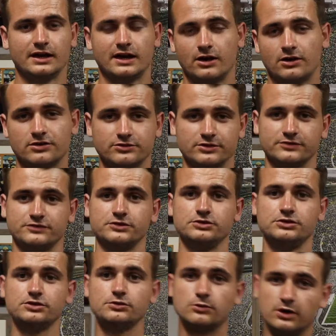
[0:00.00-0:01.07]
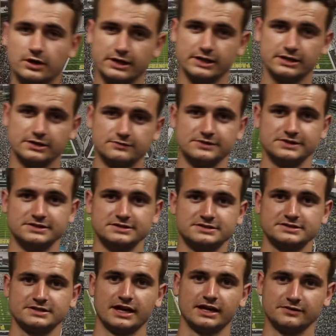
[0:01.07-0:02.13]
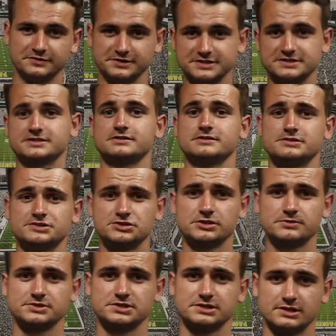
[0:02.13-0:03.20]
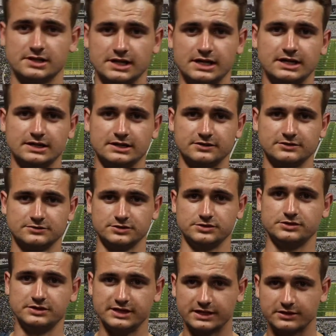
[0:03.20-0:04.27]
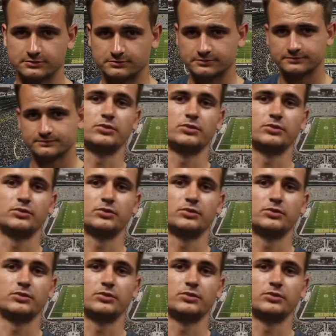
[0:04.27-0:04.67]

However, if you do want any of these, I have links in the description where you can get them.